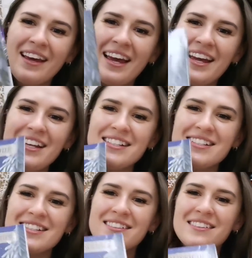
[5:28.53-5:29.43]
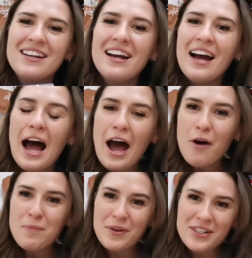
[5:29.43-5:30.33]
The end. I
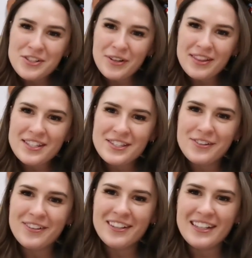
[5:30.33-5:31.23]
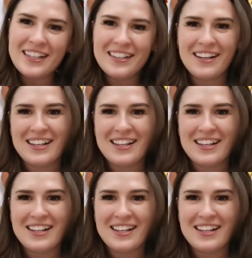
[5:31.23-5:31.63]
hope you enjoyed the story.